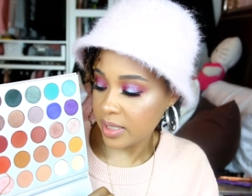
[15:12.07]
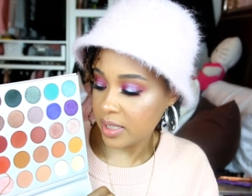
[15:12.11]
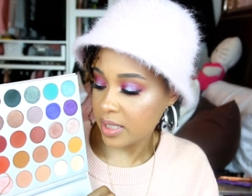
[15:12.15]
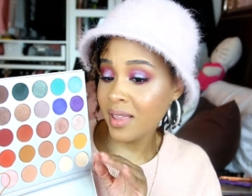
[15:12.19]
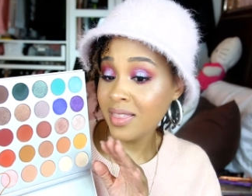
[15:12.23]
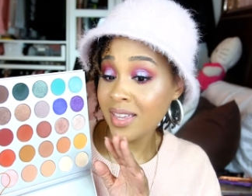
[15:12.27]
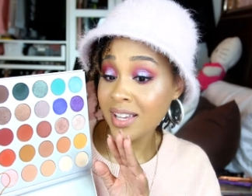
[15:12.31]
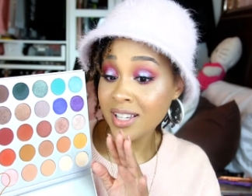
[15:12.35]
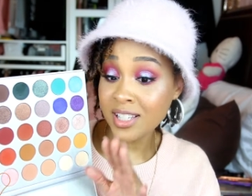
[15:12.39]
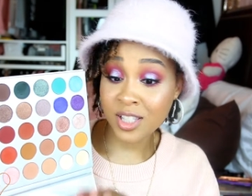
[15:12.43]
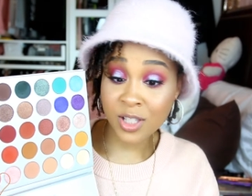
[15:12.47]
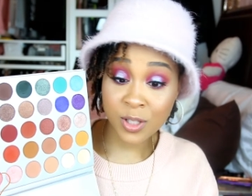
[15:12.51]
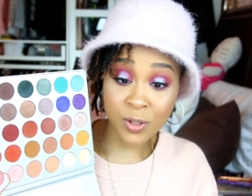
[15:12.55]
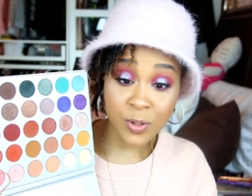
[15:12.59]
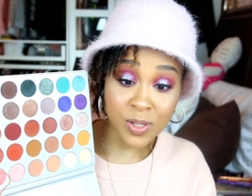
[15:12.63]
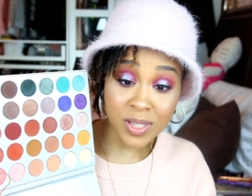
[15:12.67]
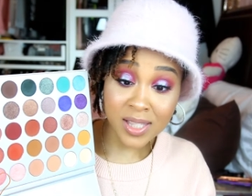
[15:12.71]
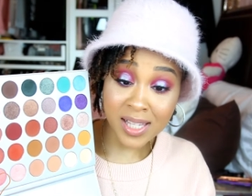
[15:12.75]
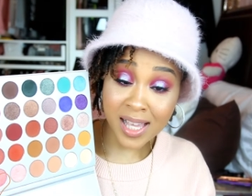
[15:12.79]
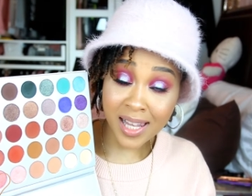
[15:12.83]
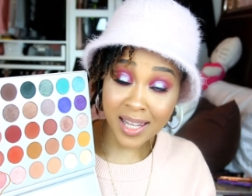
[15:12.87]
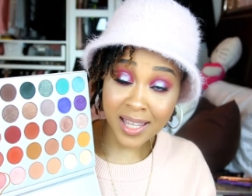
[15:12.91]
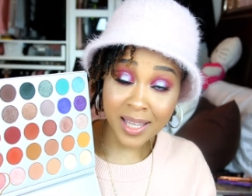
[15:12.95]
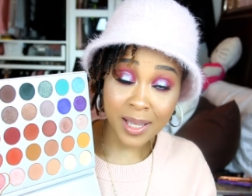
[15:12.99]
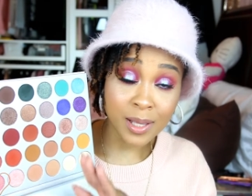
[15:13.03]
They still
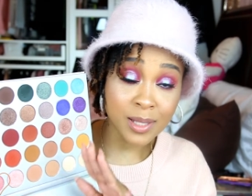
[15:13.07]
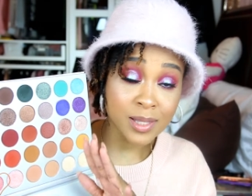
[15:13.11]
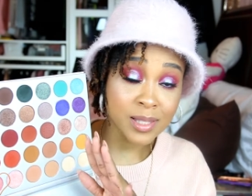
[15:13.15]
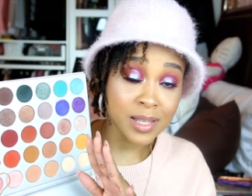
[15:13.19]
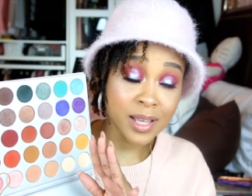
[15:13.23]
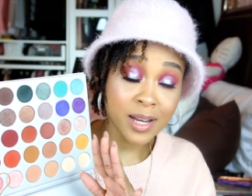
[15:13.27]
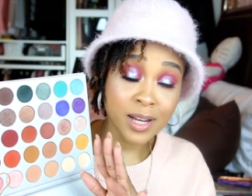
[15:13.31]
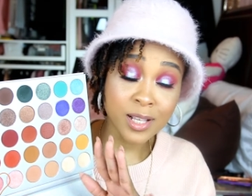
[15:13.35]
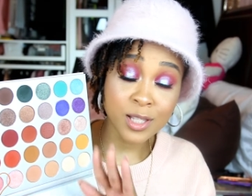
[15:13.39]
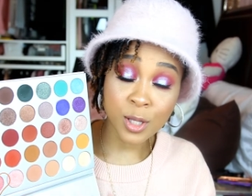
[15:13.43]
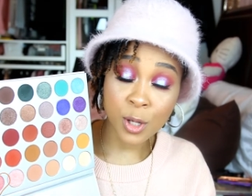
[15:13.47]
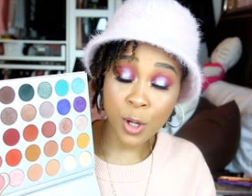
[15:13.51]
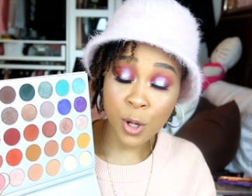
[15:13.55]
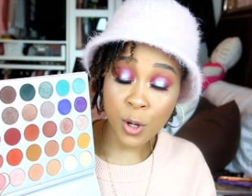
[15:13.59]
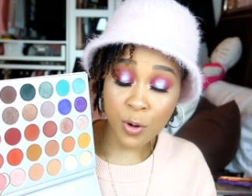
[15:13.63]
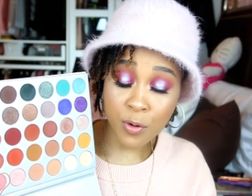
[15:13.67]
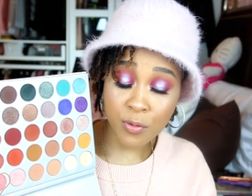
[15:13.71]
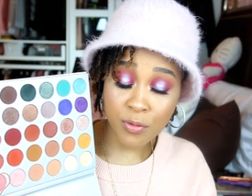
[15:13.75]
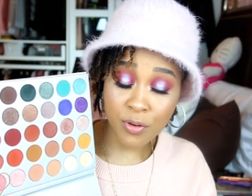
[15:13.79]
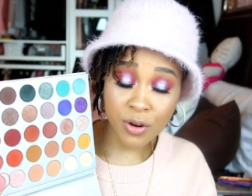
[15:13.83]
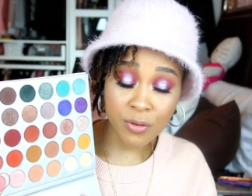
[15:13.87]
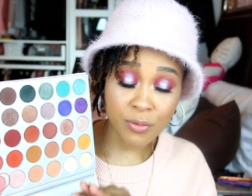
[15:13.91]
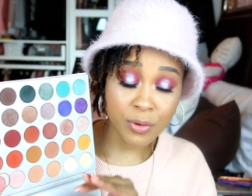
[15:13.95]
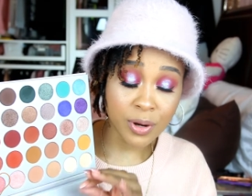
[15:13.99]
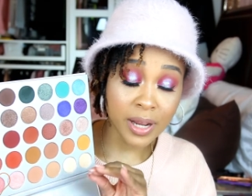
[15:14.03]
sell it because it is a cult
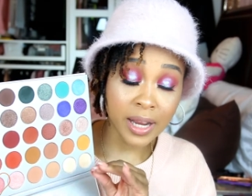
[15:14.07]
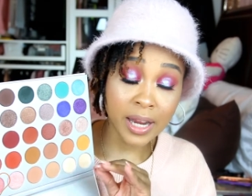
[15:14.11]
favorite.